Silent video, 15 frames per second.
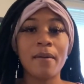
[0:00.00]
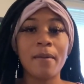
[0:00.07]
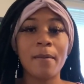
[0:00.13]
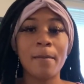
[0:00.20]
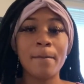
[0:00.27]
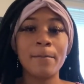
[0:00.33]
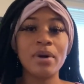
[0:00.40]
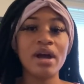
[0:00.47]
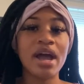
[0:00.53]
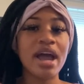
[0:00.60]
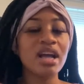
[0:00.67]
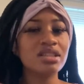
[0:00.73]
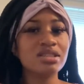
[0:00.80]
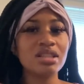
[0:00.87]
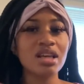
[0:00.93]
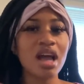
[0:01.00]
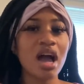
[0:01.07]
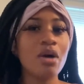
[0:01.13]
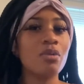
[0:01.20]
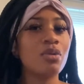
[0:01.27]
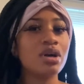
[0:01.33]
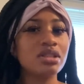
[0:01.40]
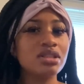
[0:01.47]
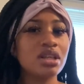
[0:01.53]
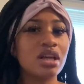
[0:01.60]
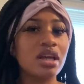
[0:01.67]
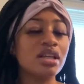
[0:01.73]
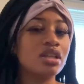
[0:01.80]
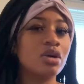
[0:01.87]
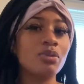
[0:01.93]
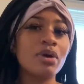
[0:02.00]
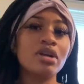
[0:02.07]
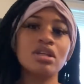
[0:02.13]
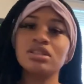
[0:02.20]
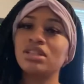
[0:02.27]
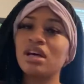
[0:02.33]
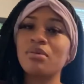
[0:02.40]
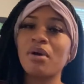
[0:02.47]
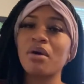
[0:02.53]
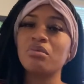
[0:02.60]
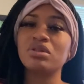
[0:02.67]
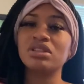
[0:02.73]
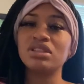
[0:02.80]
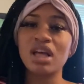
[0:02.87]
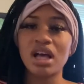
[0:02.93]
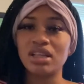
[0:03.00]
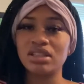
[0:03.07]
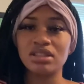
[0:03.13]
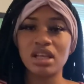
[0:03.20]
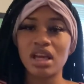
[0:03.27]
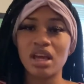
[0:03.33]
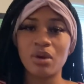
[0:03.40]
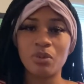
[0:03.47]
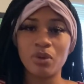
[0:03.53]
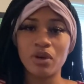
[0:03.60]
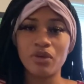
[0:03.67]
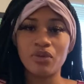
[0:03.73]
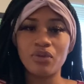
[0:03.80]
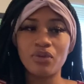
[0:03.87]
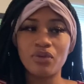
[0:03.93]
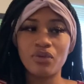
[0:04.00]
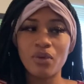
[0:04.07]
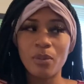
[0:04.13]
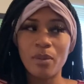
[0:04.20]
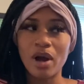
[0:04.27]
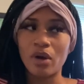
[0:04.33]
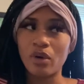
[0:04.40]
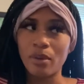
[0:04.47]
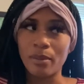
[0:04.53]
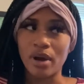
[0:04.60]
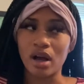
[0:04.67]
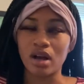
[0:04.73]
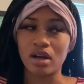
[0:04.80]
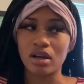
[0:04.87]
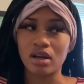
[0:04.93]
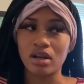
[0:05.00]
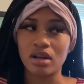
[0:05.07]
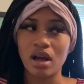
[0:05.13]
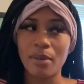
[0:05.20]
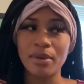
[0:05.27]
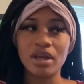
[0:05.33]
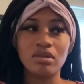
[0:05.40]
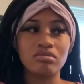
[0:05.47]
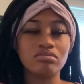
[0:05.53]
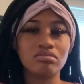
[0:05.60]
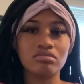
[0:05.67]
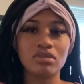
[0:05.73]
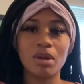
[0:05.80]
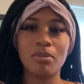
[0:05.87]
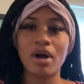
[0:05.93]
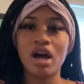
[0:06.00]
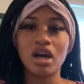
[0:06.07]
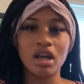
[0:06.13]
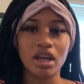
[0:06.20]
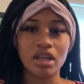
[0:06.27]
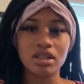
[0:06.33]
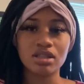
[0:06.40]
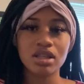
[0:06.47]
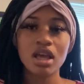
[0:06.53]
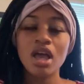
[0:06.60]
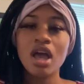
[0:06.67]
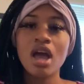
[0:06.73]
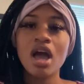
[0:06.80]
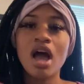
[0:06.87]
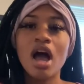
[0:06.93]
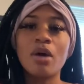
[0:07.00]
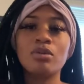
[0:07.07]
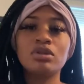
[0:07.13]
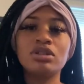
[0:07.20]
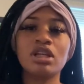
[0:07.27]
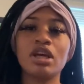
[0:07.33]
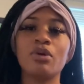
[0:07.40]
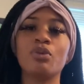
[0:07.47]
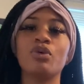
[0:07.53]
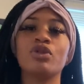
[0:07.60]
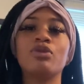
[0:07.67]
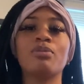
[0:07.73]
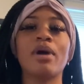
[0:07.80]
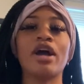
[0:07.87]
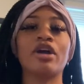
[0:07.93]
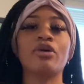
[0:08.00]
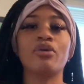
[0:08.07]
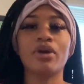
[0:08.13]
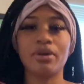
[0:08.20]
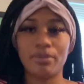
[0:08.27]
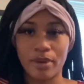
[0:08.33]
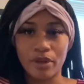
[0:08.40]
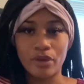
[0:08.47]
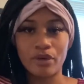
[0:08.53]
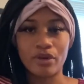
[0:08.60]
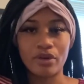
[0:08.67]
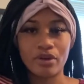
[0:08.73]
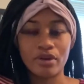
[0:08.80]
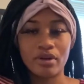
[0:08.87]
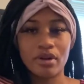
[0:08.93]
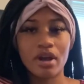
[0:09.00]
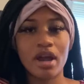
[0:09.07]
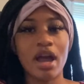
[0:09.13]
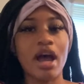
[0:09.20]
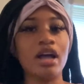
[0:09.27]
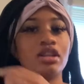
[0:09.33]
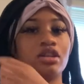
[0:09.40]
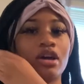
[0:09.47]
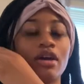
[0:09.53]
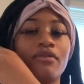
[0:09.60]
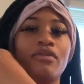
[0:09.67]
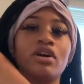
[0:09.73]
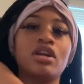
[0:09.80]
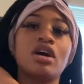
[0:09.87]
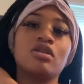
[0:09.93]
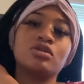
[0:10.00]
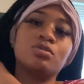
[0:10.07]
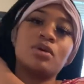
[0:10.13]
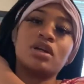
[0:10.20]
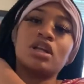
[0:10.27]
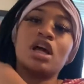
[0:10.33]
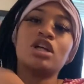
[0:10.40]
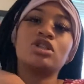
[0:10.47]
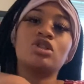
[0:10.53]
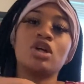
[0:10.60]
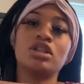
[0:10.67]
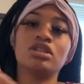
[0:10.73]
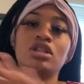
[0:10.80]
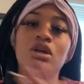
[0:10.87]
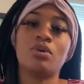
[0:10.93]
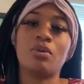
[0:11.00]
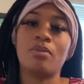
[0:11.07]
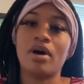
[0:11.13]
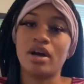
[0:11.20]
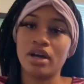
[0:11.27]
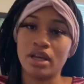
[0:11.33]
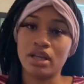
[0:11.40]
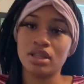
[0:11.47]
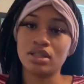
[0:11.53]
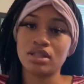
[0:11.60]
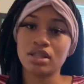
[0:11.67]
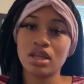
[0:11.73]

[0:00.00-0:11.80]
But actually, I wasn't. Around this time, I was not staying with my grandma. I mean, my aunt. I was staying with my grandmother. After I found out I was pregnant, I started staying with my aunt.